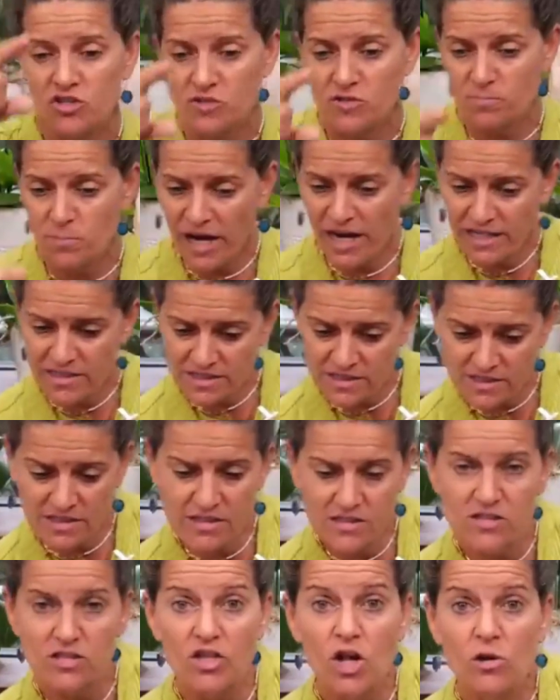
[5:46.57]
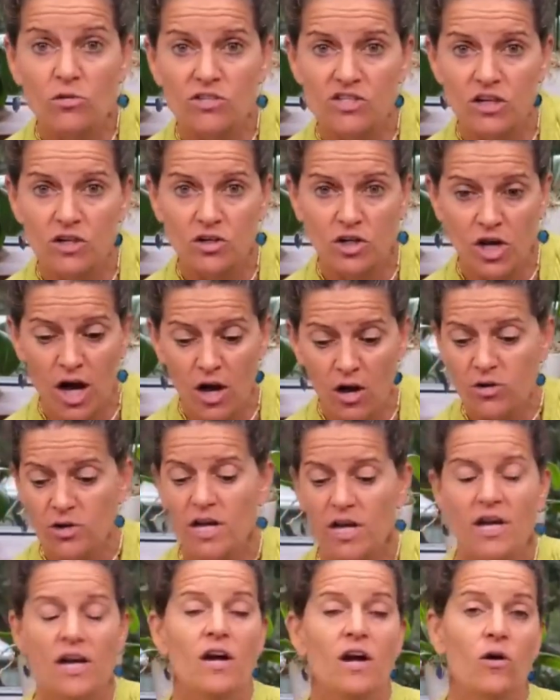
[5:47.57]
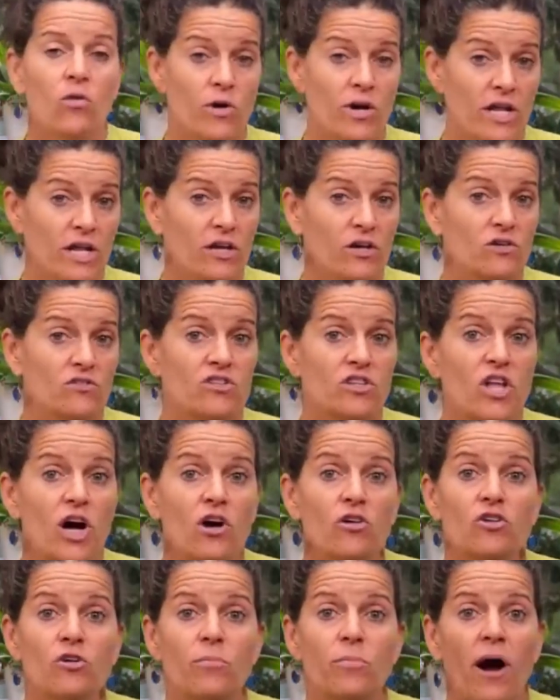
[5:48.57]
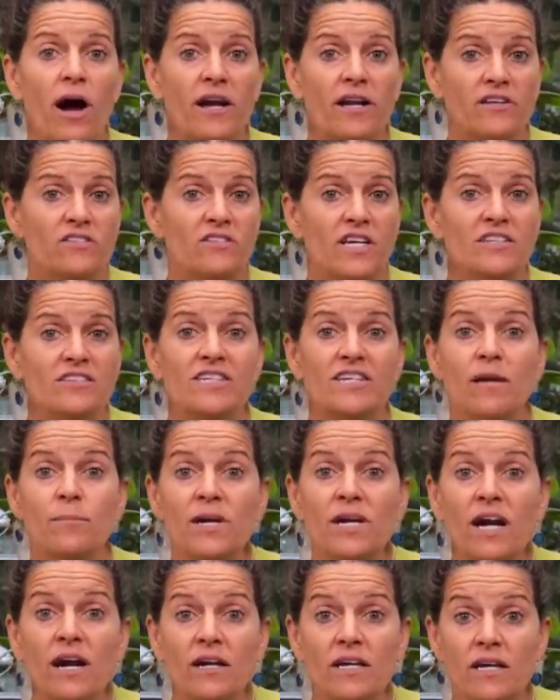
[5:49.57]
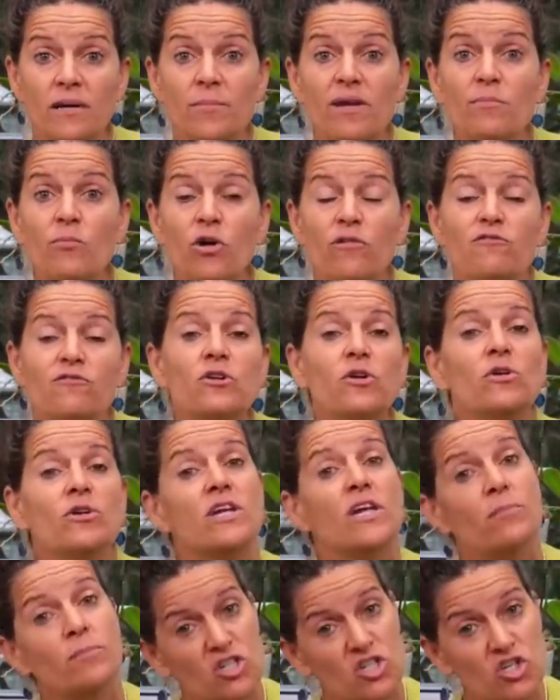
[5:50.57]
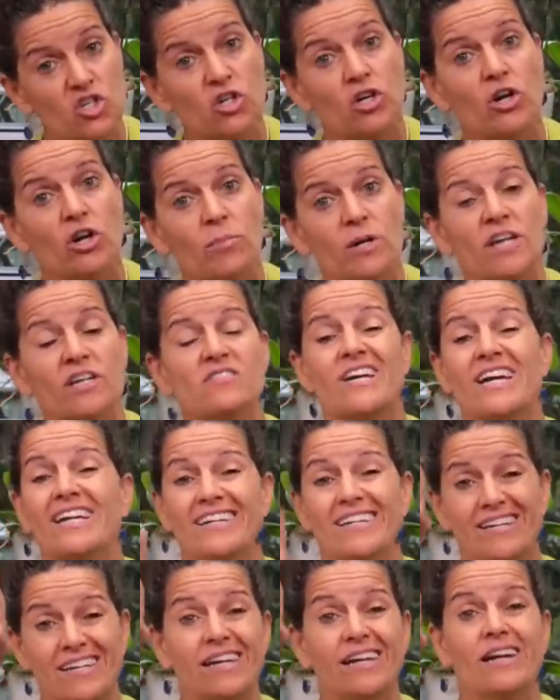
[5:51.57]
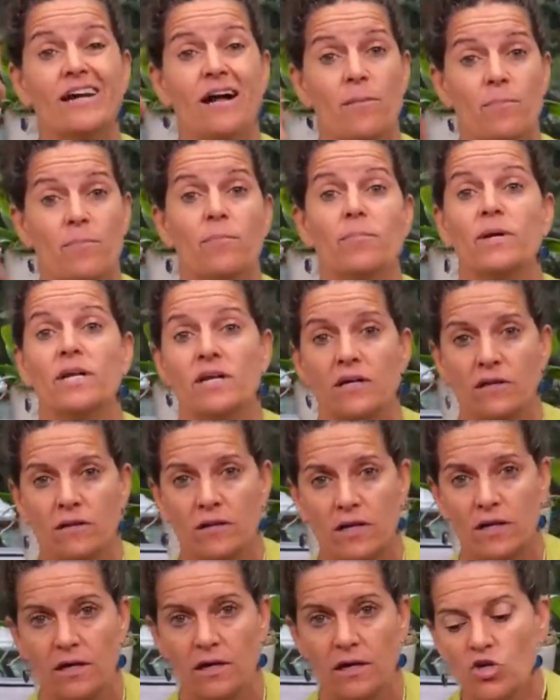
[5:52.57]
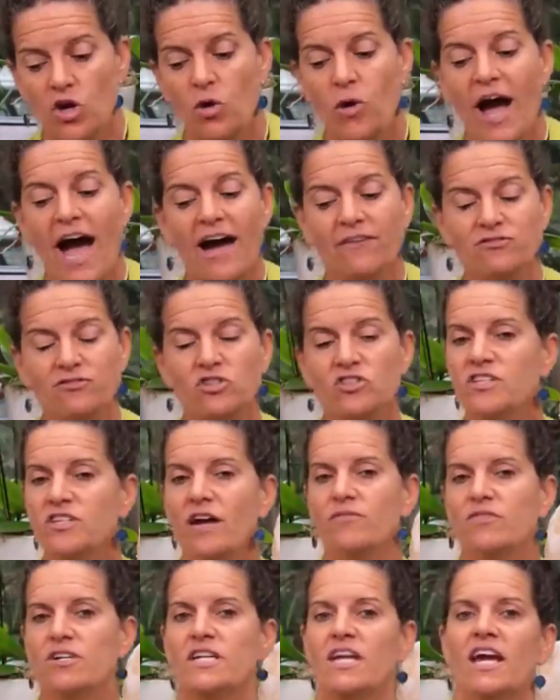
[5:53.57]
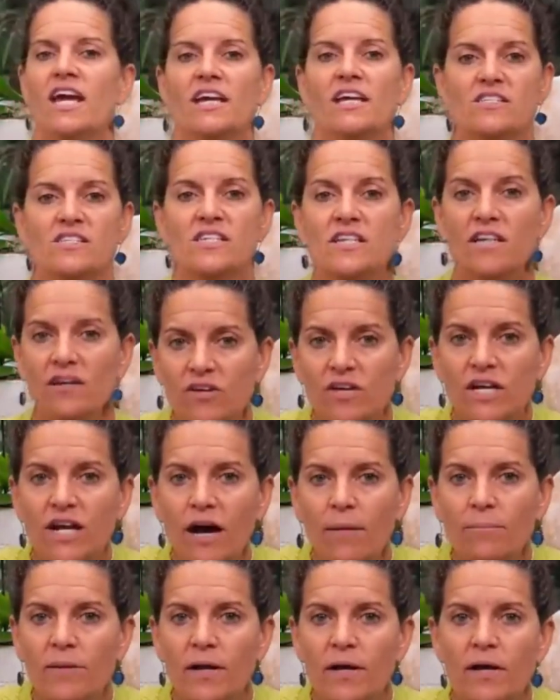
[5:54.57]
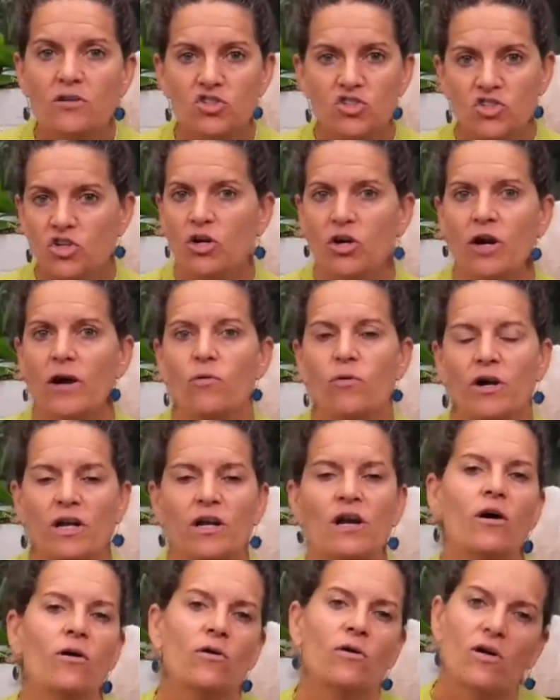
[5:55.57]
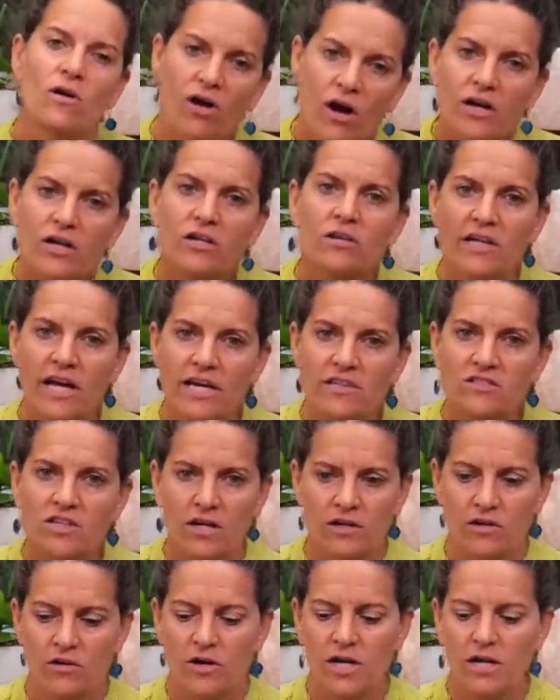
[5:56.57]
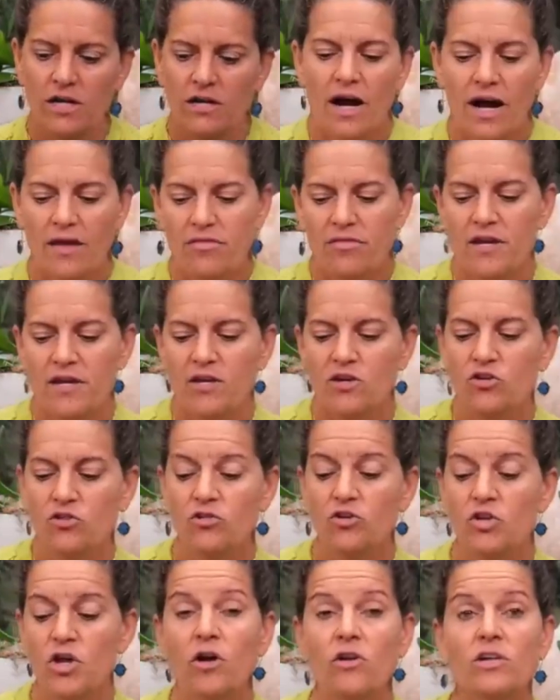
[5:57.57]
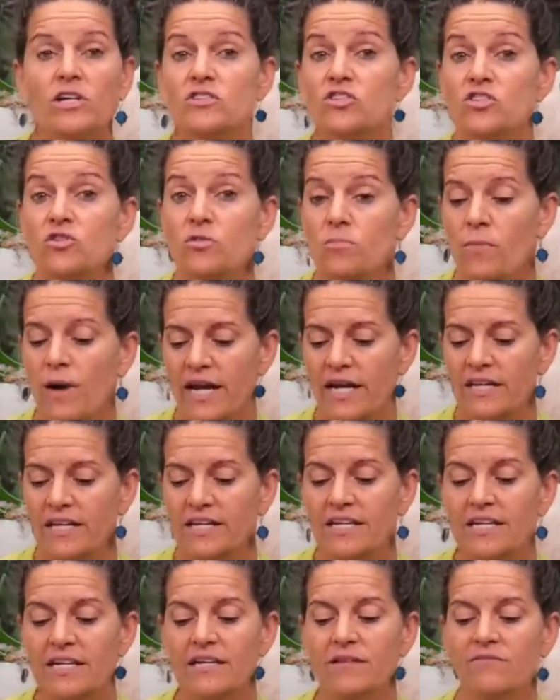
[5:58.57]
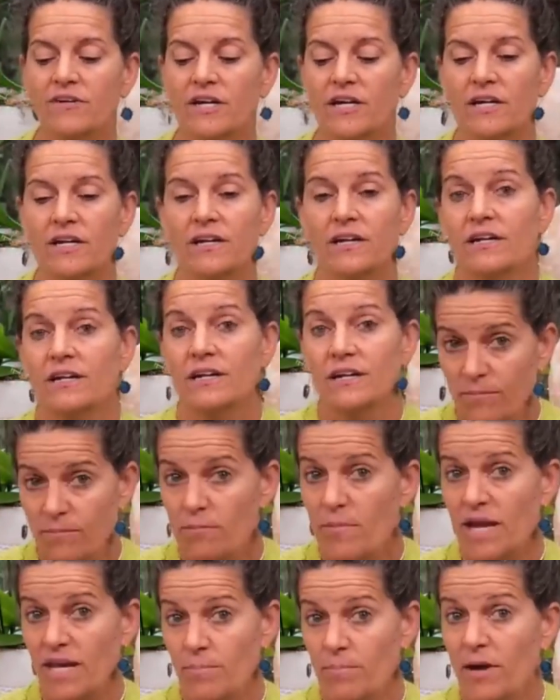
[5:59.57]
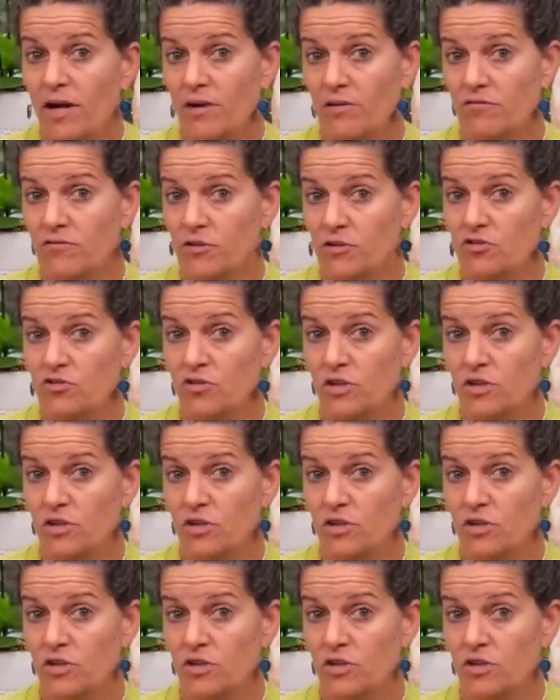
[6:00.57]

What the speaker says: spikes is as low as it'll go. When it goes low, your body says, give me more food, give me sugar, because I need to get it up immediately. So after 7 days, giving up sugar, I want to know, are you less hungry? I think you'll notice you might even make better food